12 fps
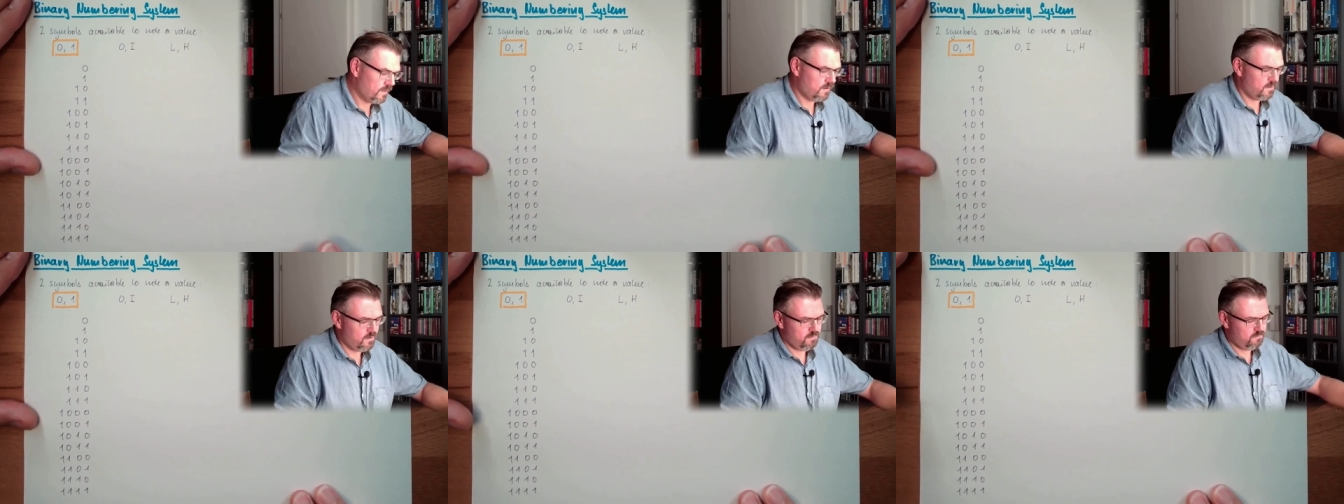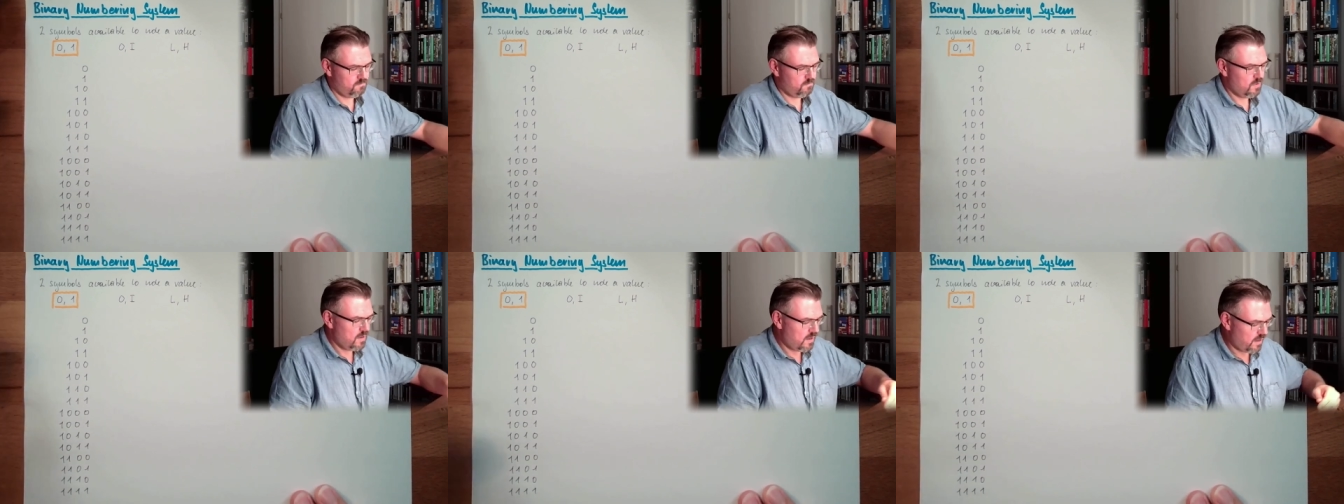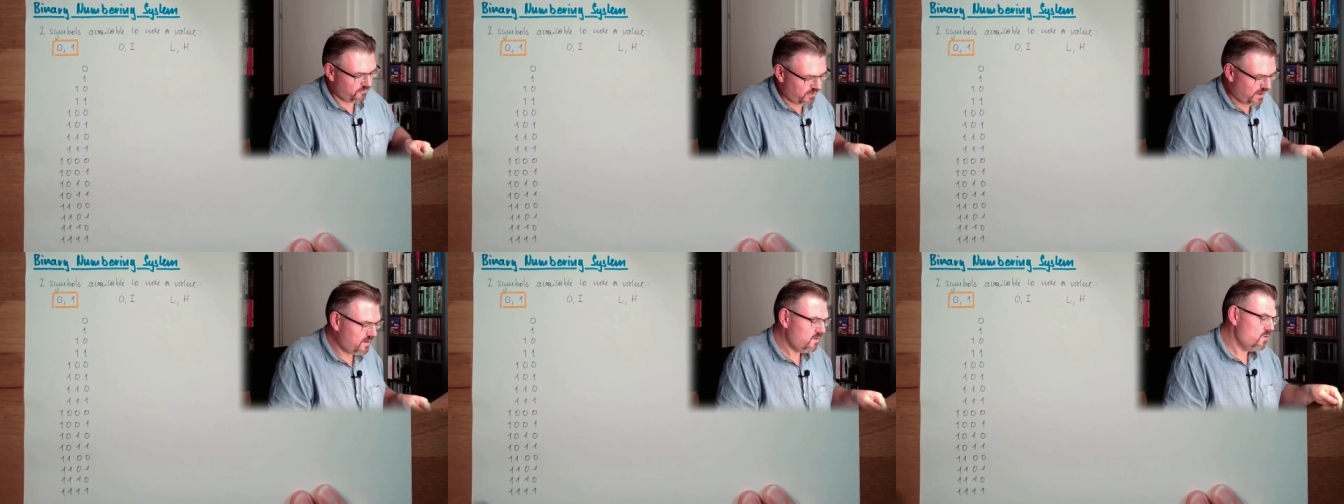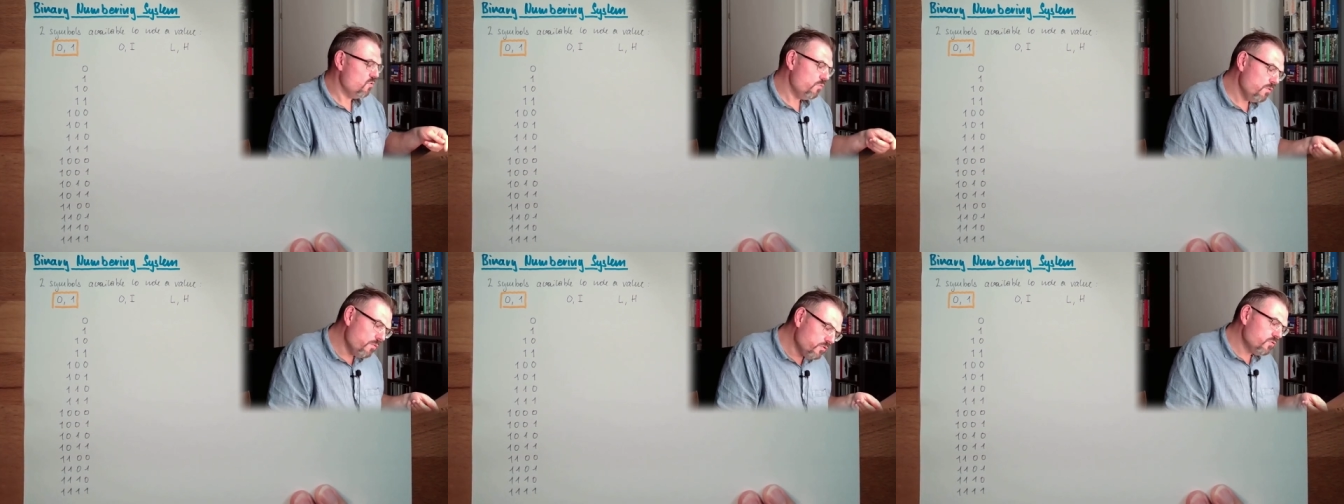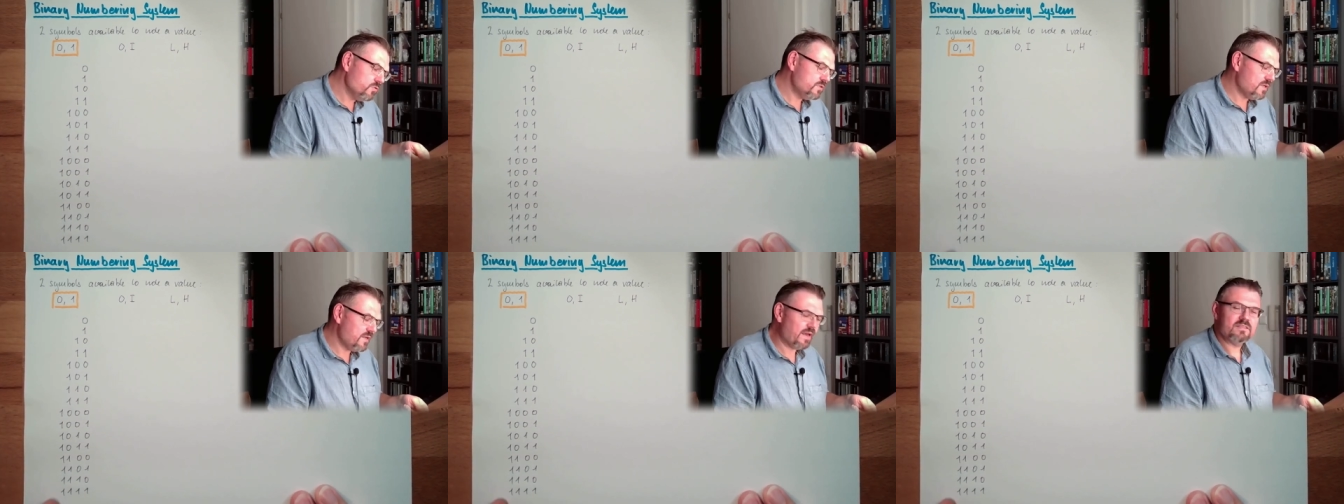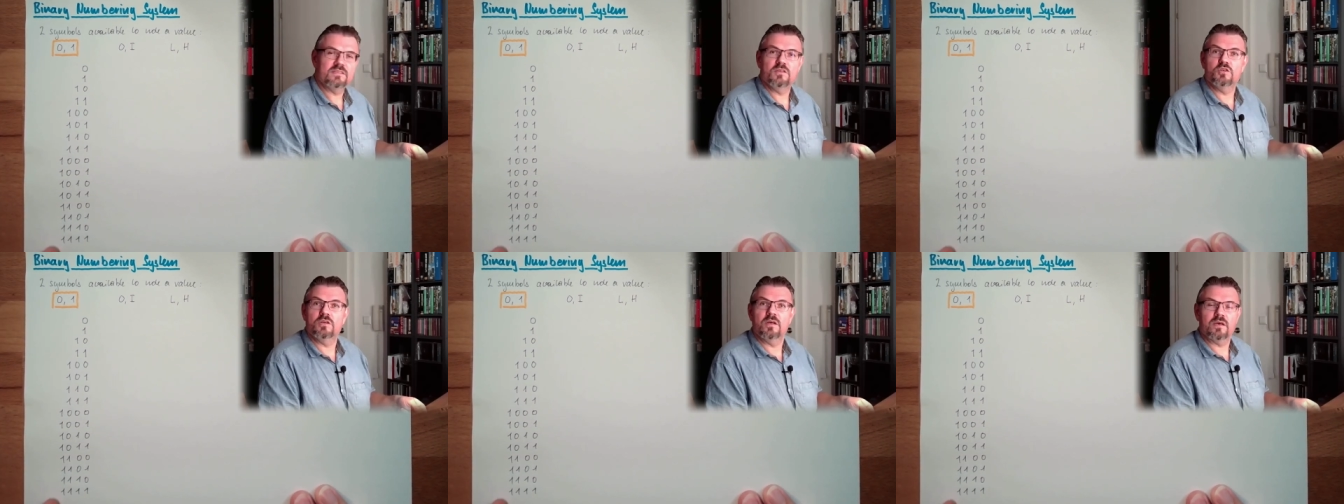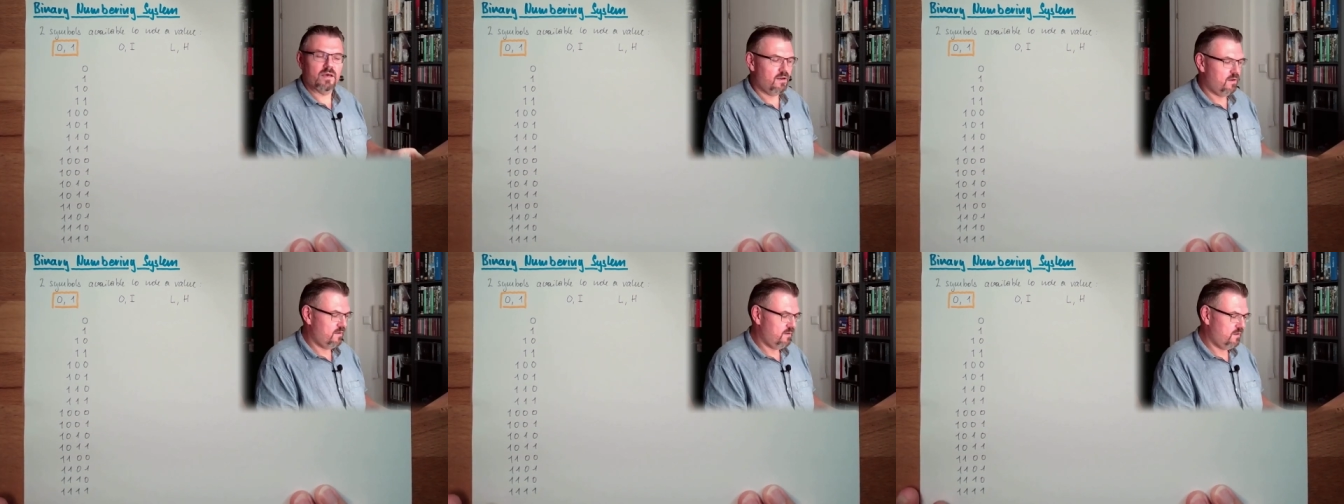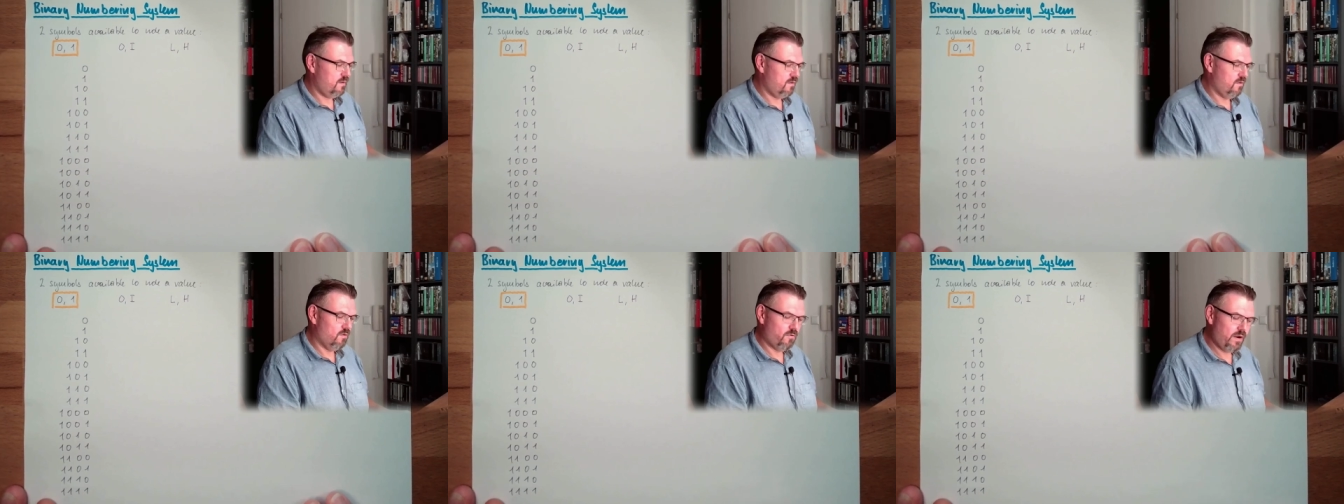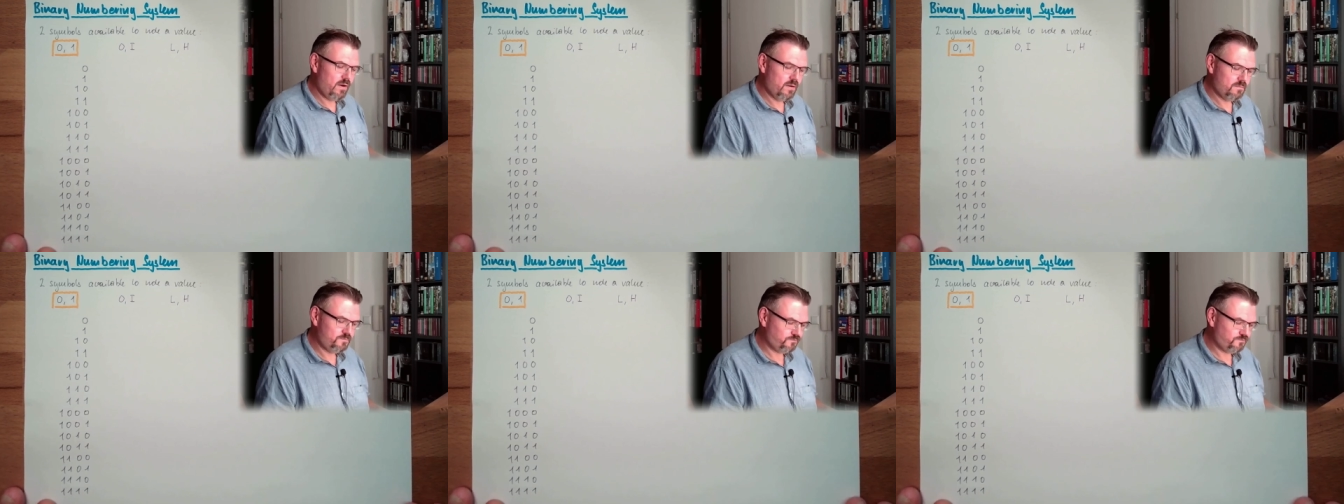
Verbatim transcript: Here. And then we would use the next digit again all right?